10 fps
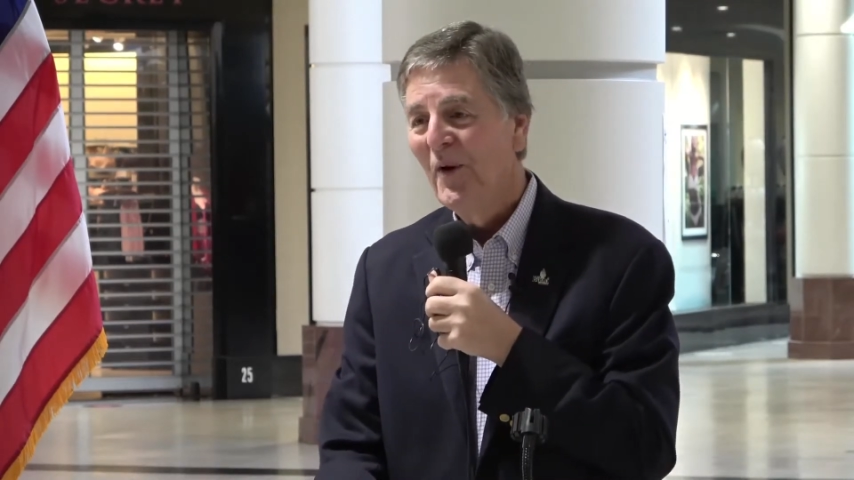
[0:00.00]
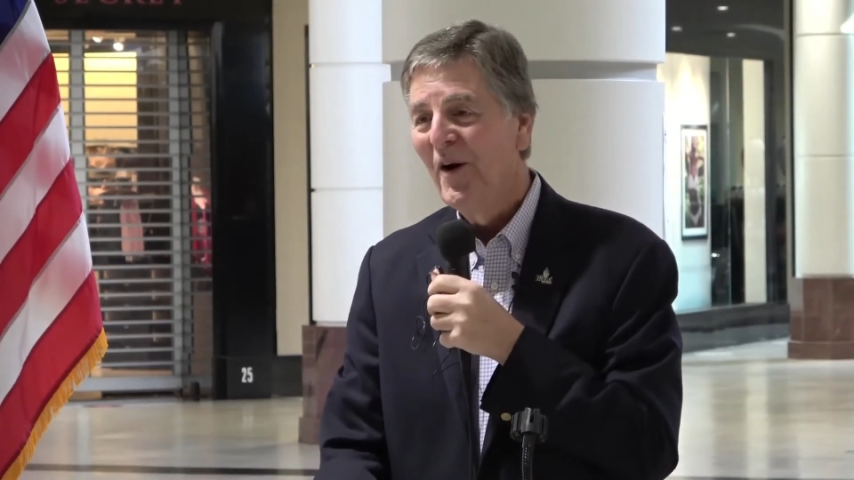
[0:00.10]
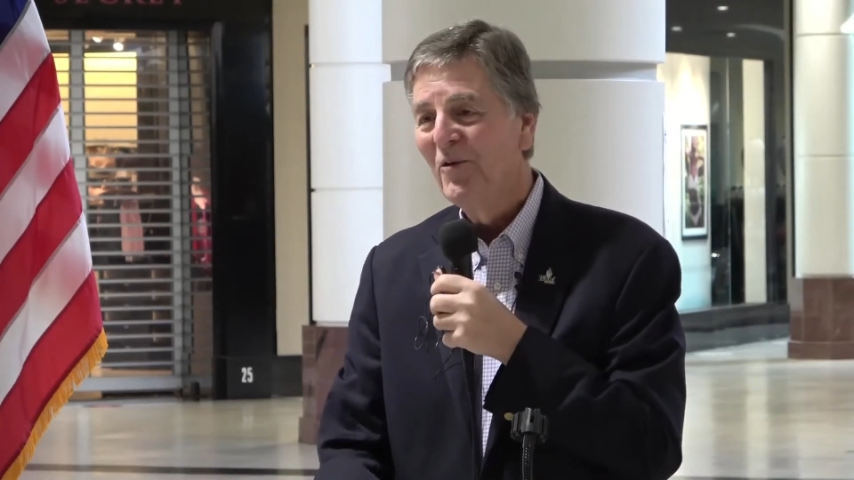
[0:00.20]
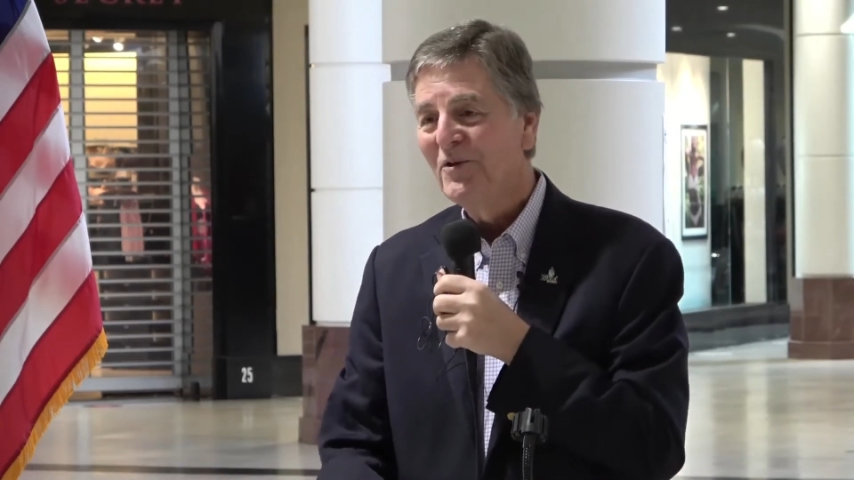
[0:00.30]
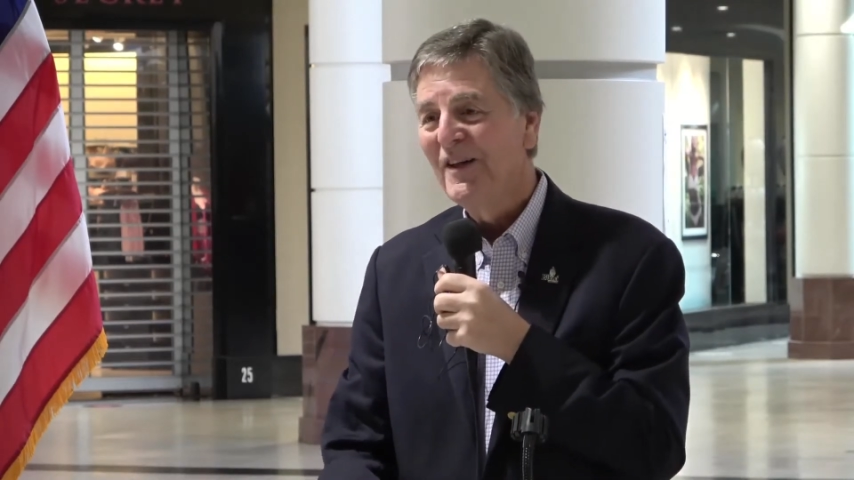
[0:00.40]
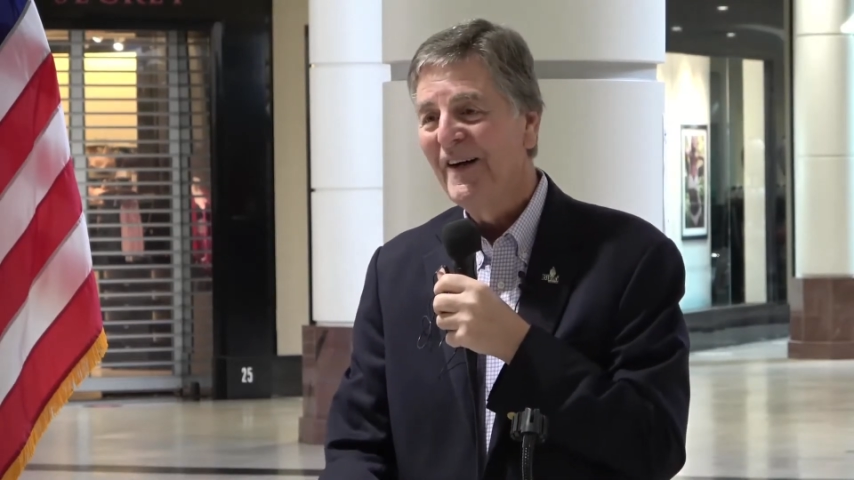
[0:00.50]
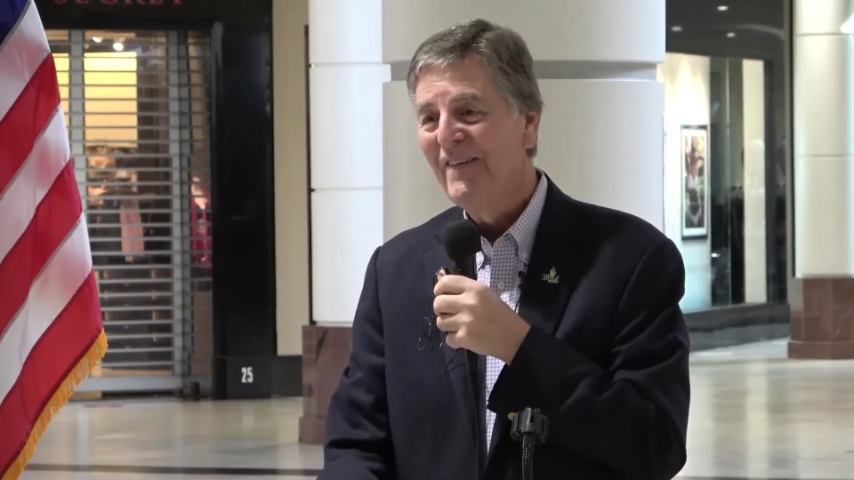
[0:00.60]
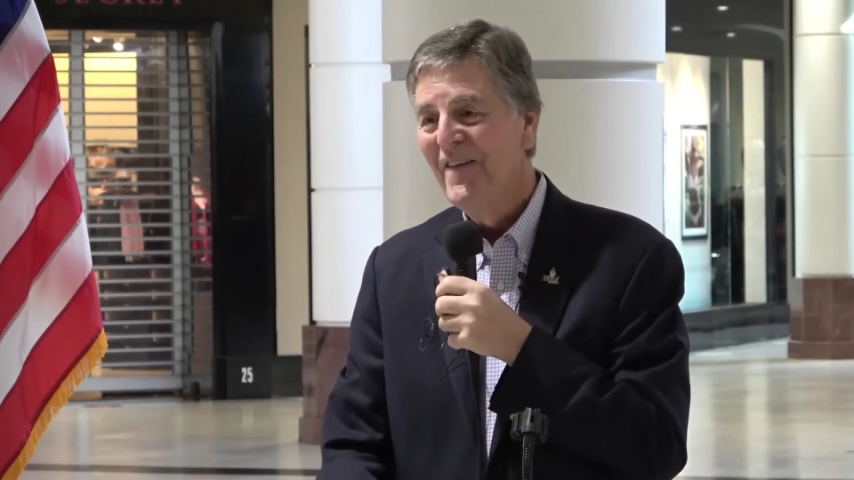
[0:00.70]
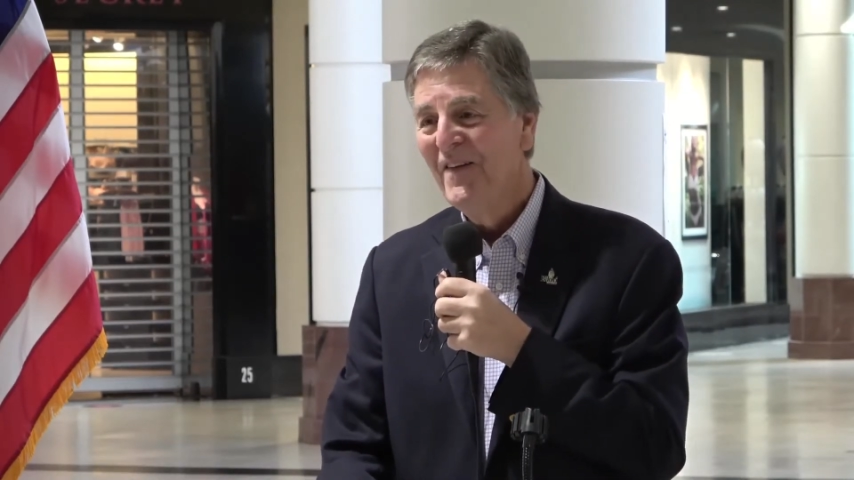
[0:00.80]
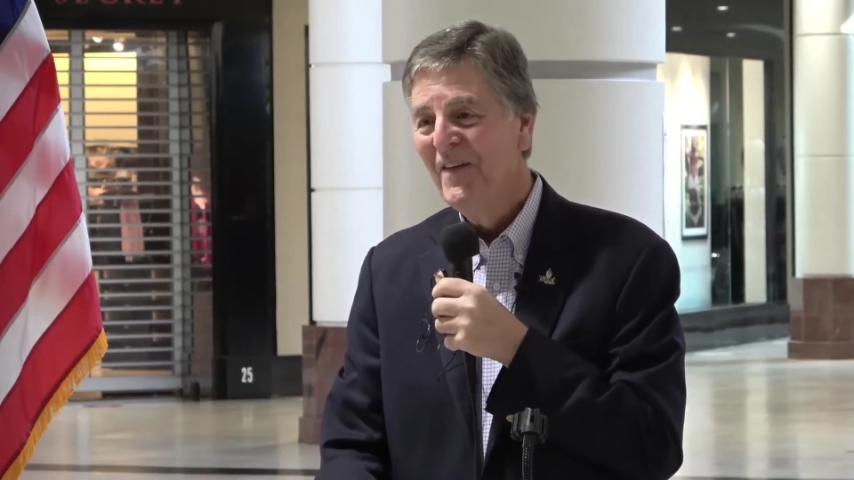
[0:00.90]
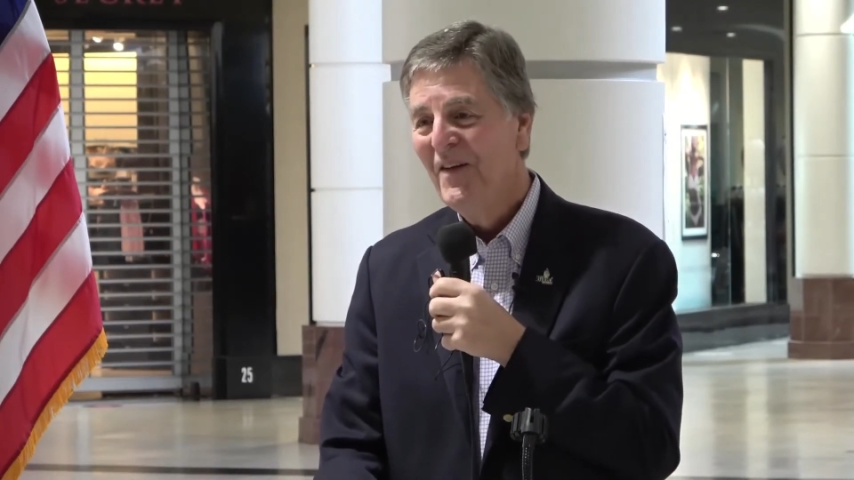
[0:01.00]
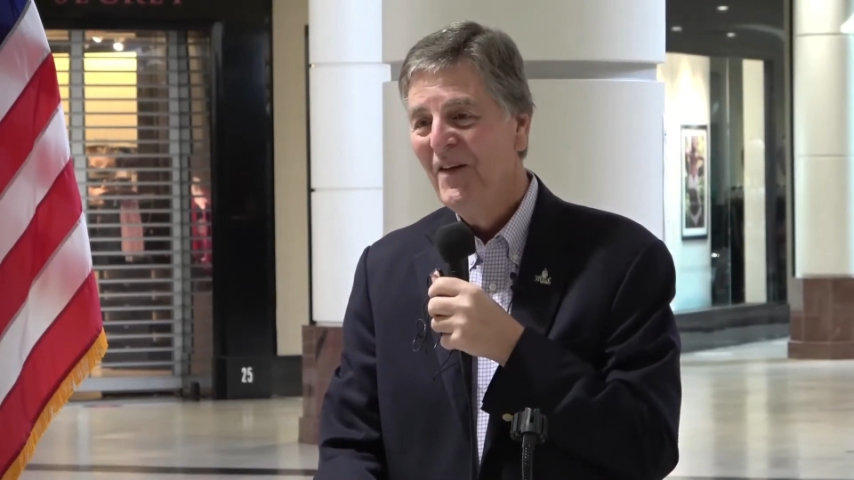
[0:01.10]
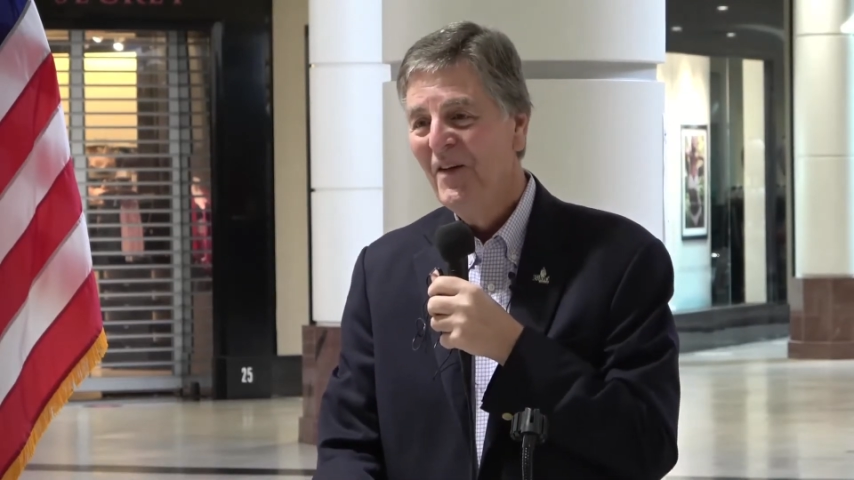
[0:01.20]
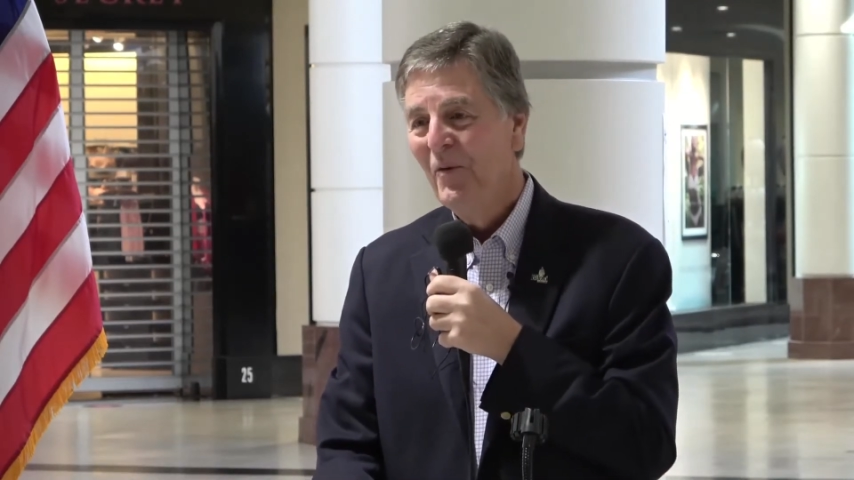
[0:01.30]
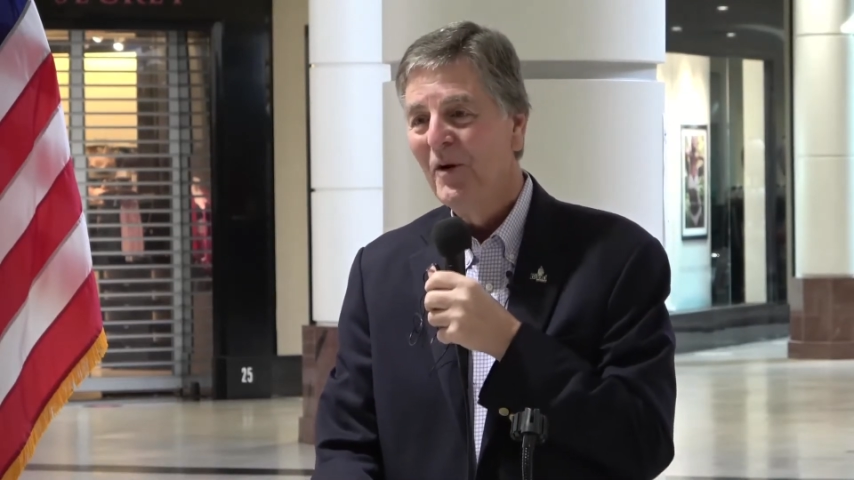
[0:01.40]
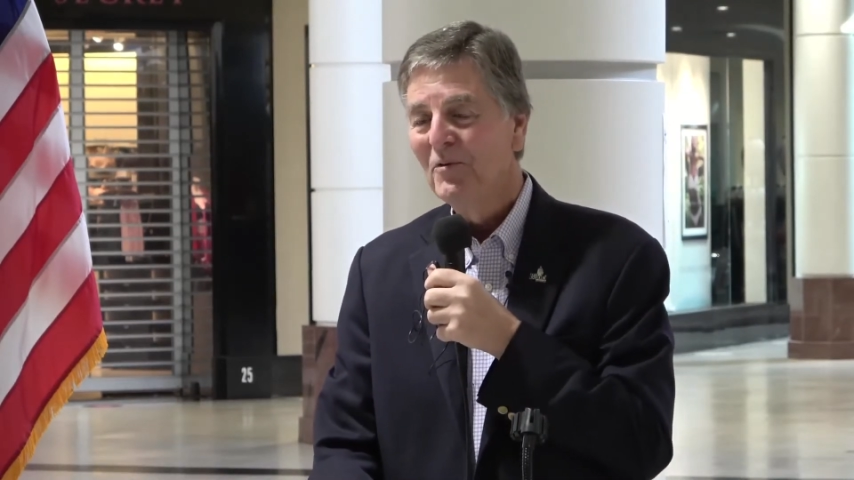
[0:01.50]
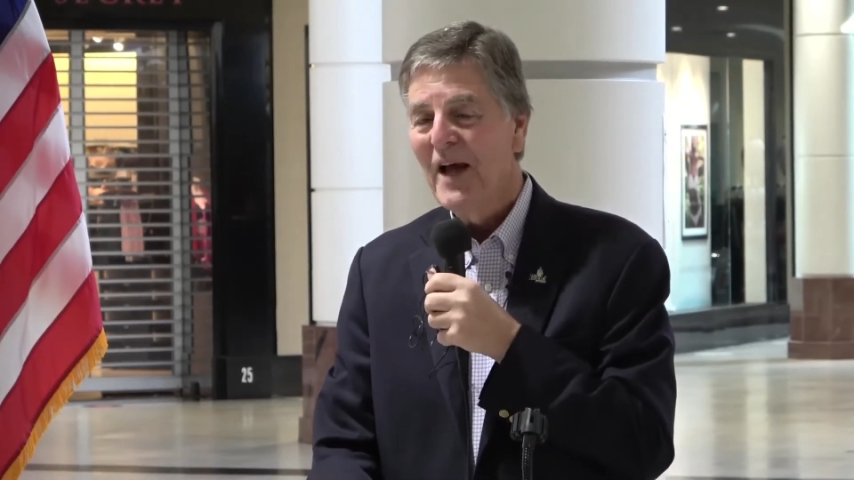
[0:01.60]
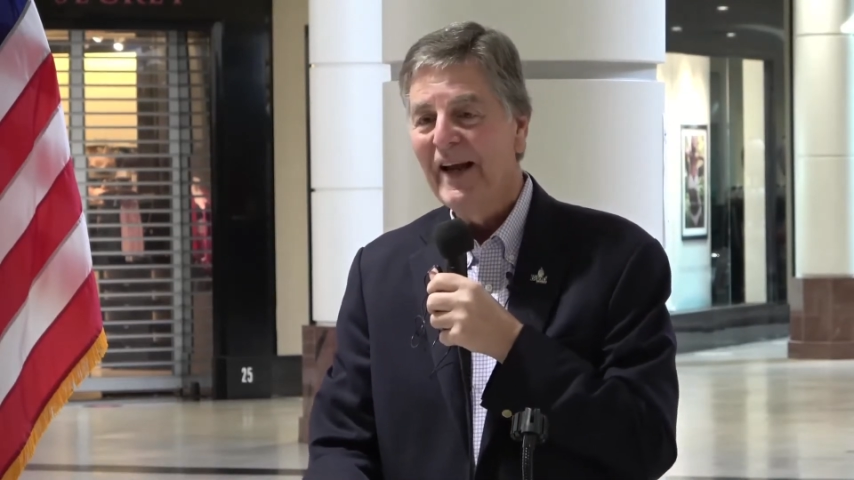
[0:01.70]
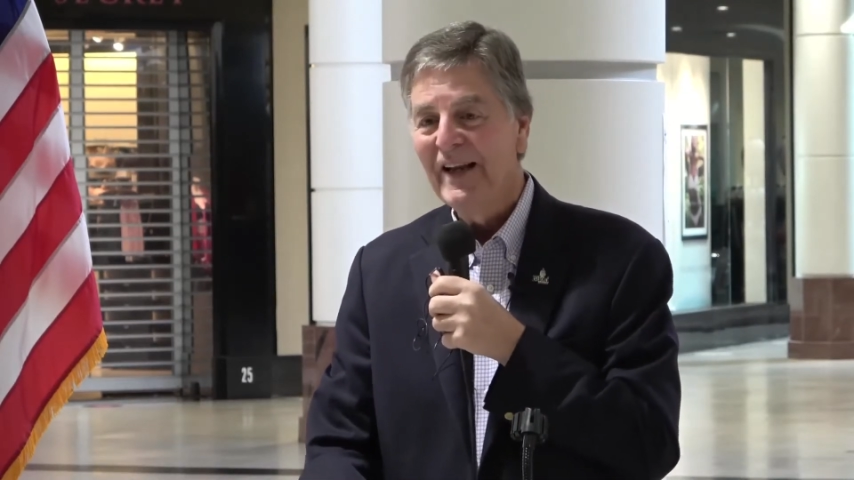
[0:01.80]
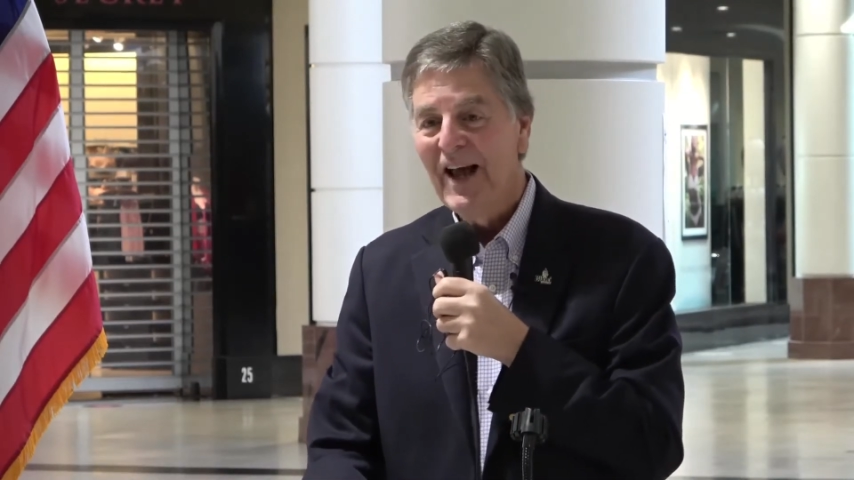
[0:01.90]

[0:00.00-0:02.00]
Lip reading: don't take it